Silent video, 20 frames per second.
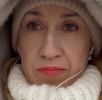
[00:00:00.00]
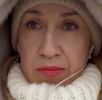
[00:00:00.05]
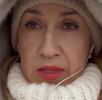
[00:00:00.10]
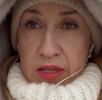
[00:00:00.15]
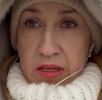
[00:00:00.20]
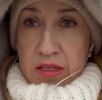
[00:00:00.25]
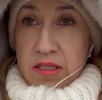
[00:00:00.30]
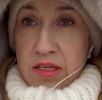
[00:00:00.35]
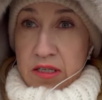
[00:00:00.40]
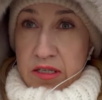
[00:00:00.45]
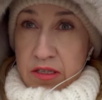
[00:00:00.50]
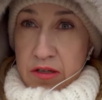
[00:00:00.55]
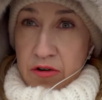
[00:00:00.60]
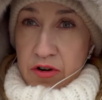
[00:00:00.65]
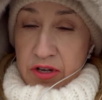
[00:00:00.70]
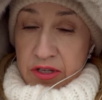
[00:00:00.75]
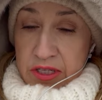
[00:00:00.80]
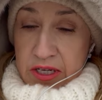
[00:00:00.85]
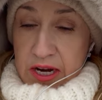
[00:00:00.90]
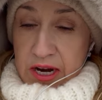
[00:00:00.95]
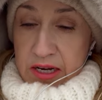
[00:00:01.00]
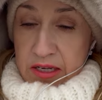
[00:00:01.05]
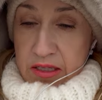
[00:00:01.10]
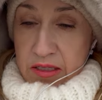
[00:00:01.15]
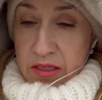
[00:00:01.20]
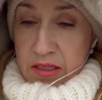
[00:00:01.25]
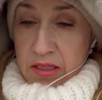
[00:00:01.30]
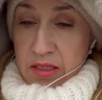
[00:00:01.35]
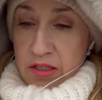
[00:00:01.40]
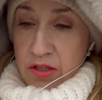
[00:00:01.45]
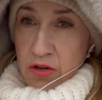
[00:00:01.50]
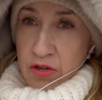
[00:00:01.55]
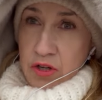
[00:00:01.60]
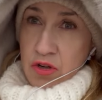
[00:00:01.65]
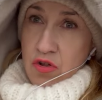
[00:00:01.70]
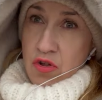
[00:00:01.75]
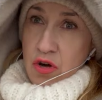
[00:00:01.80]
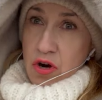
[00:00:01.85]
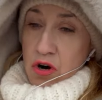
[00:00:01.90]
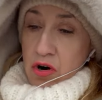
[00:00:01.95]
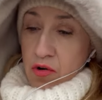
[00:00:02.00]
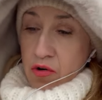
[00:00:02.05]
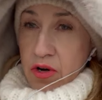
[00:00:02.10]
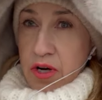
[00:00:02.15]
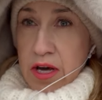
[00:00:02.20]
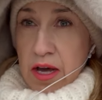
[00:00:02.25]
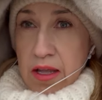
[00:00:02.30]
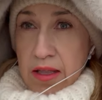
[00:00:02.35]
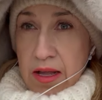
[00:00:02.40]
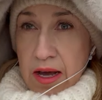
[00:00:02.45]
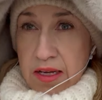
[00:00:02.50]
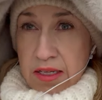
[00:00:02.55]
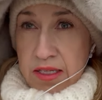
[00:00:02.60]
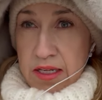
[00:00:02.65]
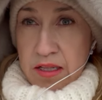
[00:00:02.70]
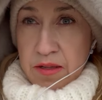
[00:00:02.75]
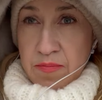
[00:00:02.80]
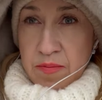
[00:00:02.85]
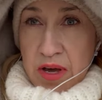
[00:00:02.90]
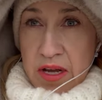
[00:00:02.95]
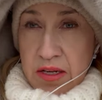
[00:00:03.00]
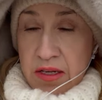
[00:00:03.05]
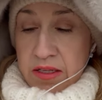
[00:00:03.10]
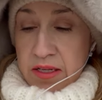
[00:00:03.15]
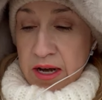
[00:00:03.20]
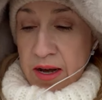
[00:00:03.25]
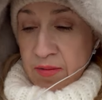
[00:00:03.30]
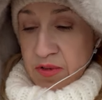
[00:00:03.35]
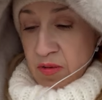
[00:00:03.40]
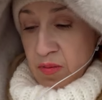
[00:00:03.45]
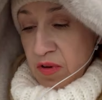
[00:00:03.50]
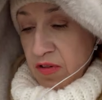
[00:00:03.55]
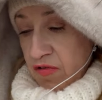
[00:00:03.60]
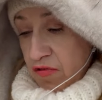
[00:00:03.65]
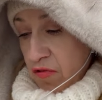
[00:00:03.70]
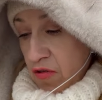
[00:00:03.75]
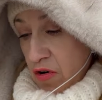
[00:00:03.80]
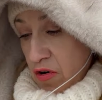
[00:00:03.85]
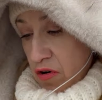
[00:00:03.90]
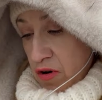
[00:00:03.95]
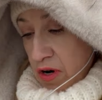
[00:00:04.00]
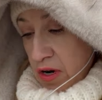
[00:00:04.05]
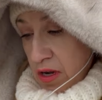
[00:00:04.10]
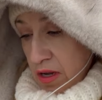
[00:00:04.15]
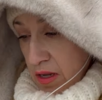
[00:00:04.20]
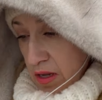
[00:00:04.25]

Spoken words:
This is serious, guys. This is not a joke. And I said many times before,